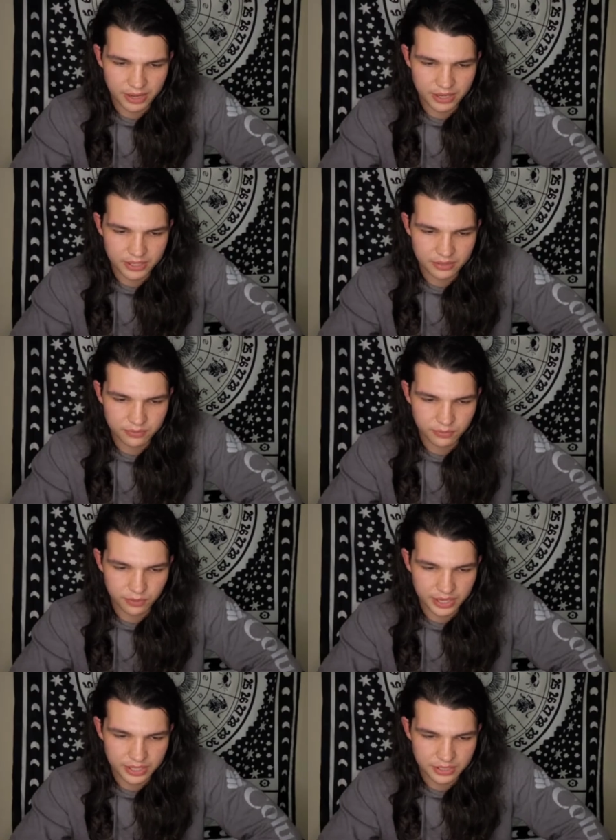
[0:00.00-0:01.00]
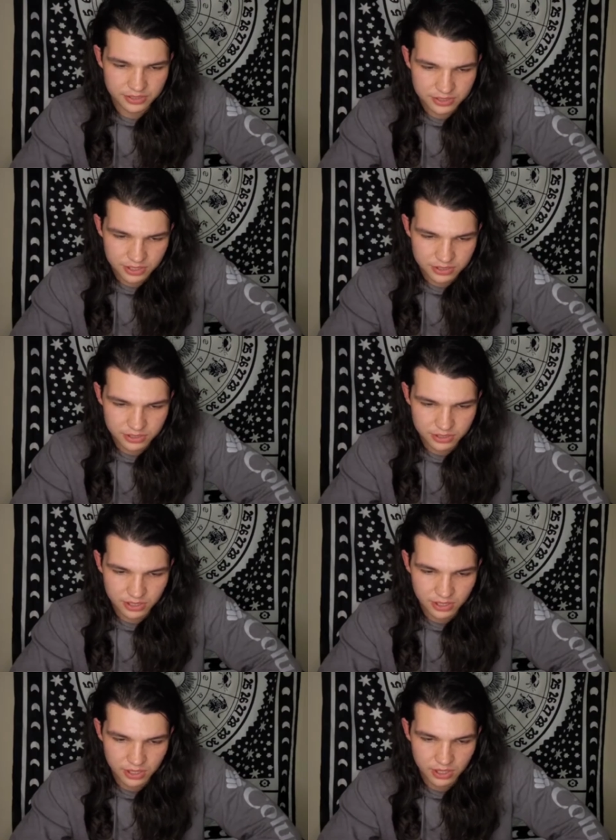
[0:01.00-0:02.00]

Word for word: pocket for a conductor